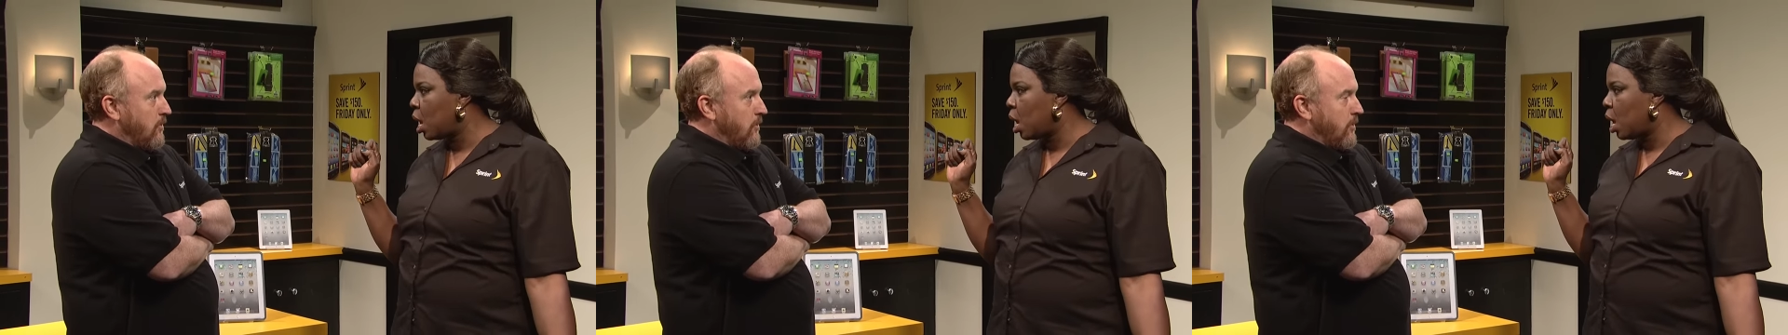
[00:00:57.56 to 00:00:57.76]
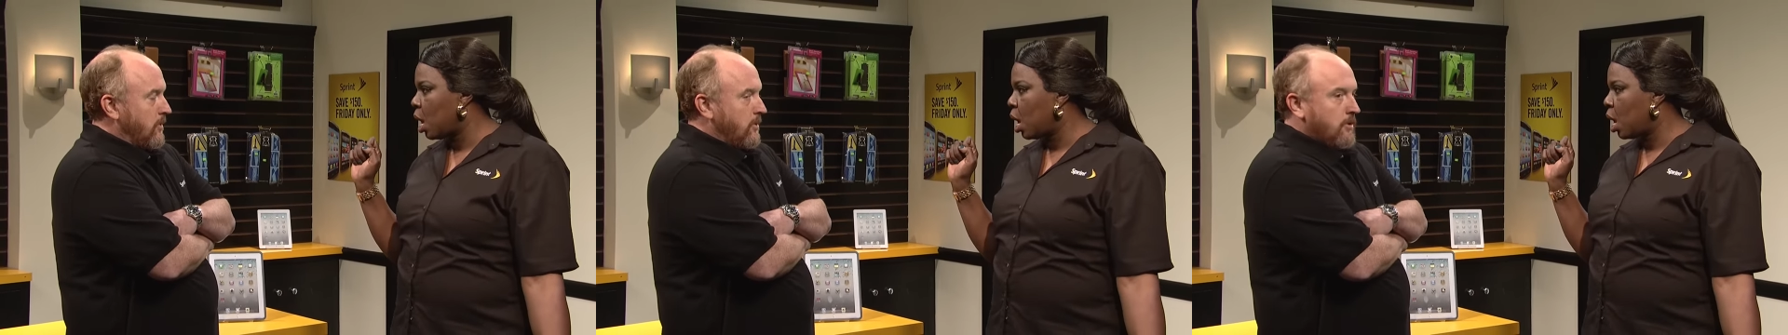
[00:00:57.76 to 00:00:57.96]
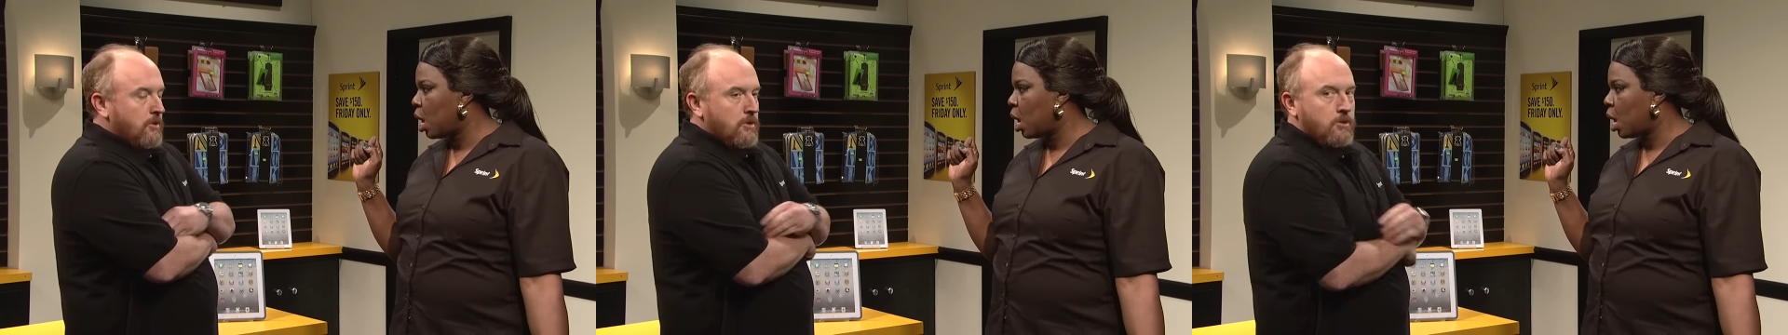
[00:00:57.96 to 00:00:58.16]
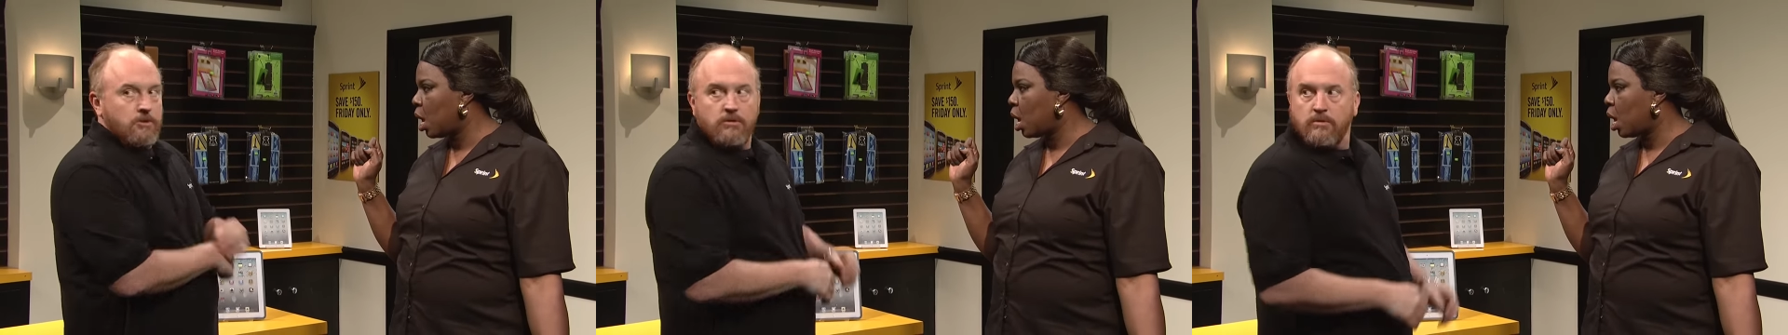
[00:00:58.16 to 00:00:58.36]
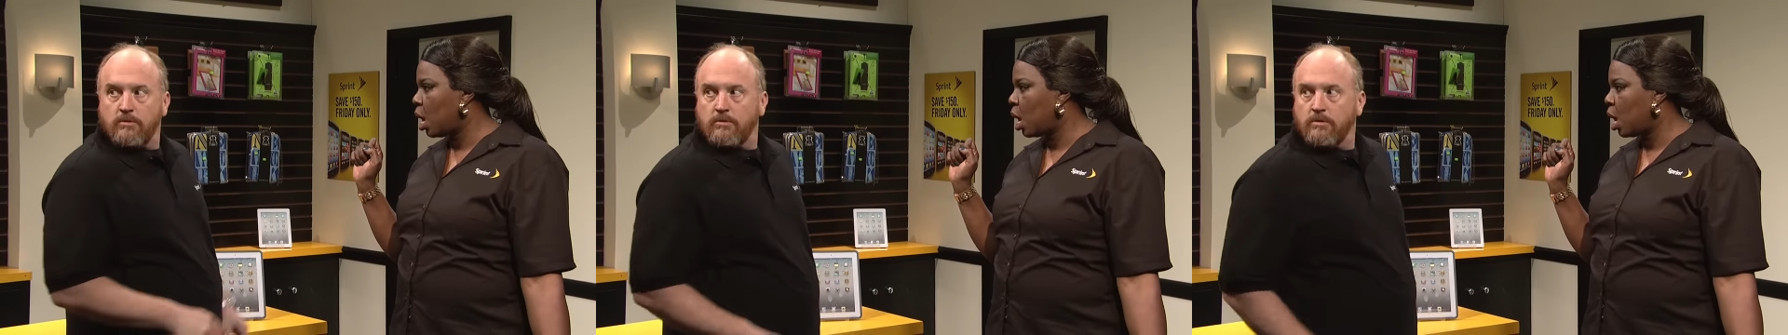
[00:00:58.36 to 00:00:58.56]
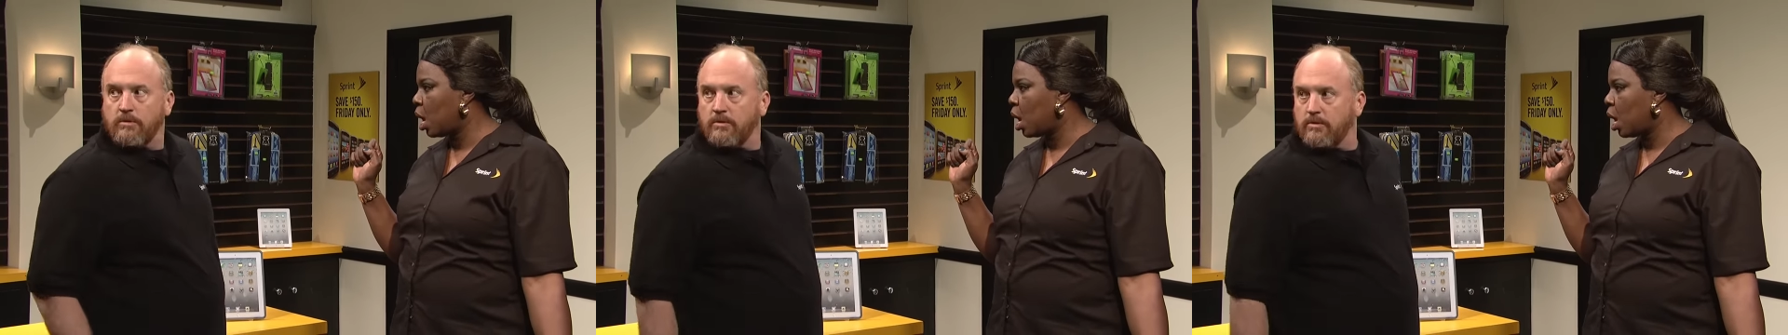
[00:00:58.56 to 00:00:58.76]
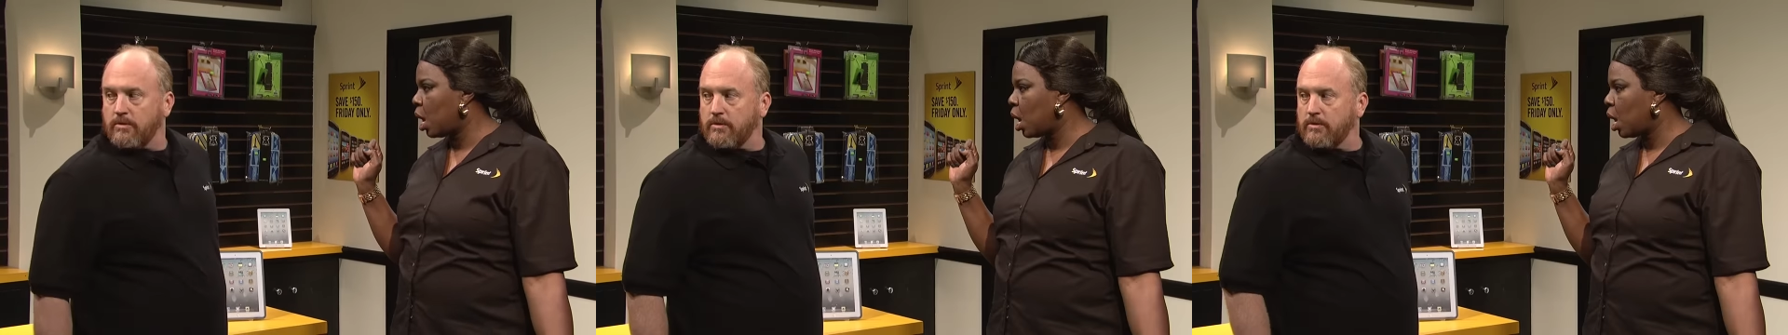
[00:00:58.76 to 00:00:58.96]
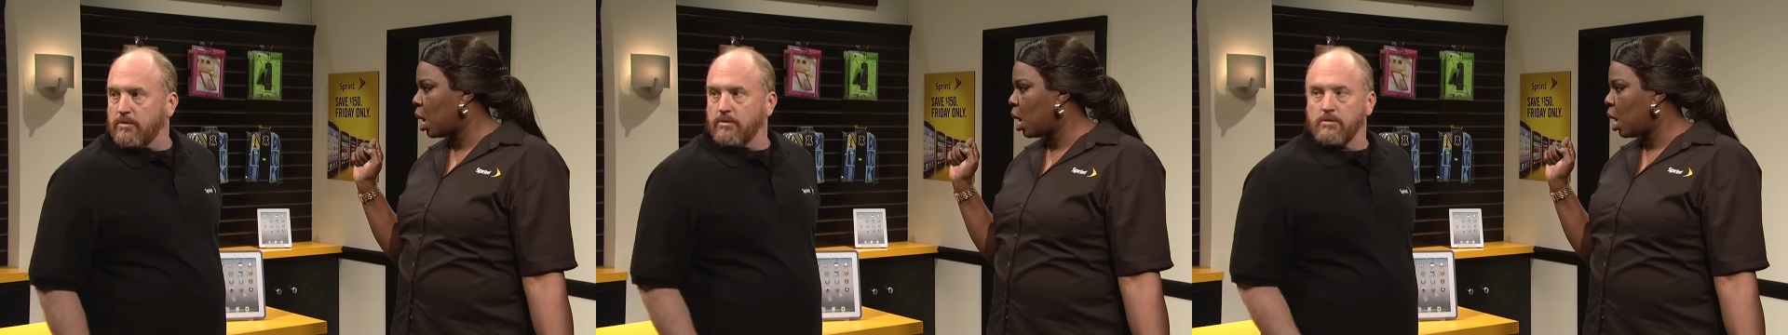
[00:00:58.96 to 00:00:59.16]

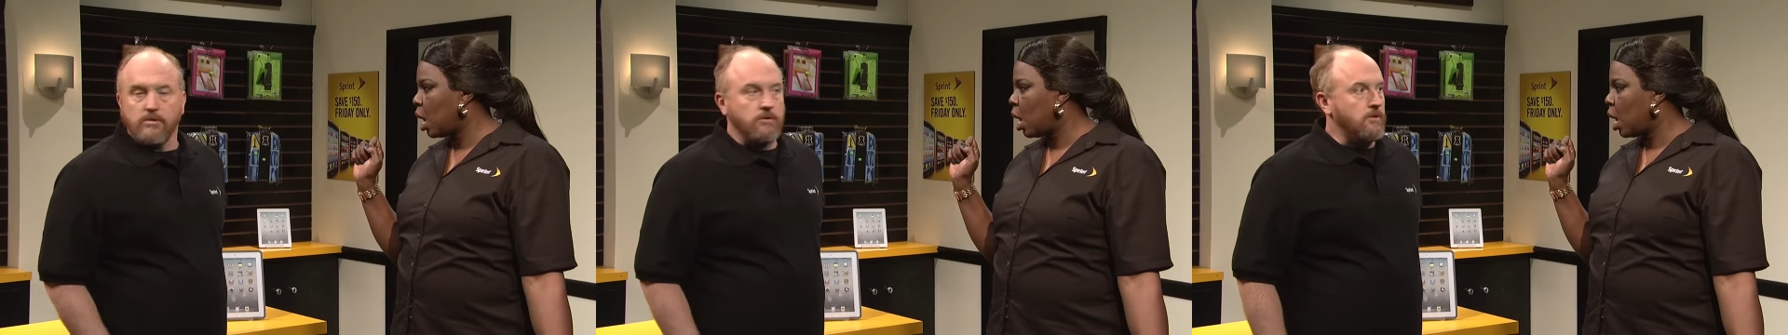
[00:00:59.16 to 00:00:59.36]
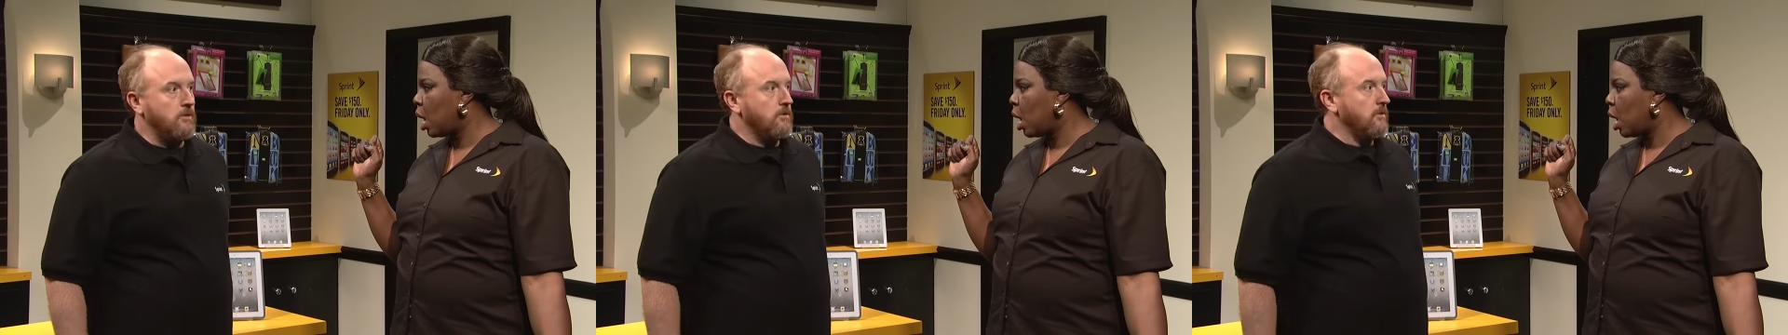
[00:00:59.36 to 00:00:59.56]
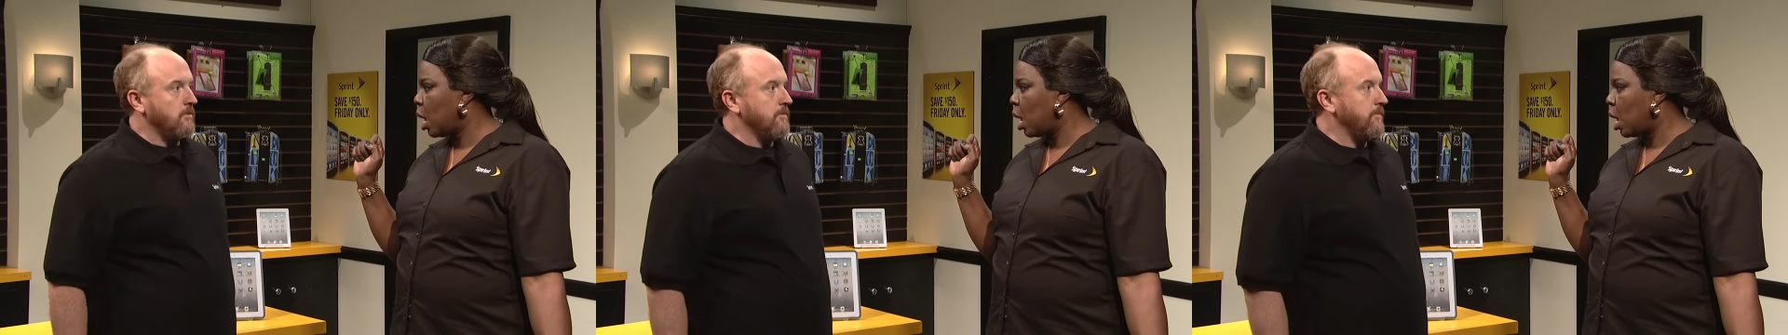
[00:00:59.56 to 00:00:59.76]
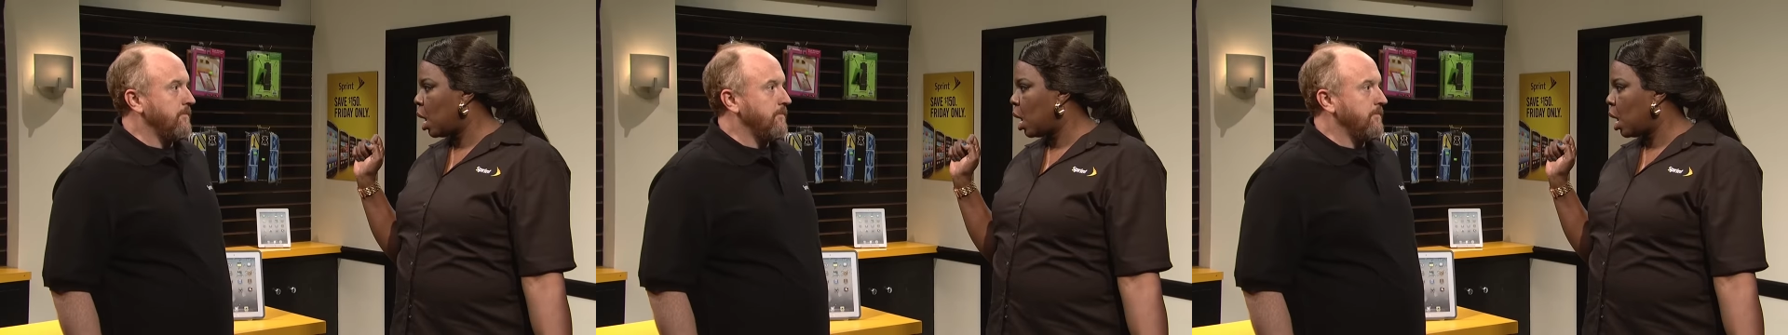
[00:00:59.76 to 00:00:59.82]
No one is speaking in this clip.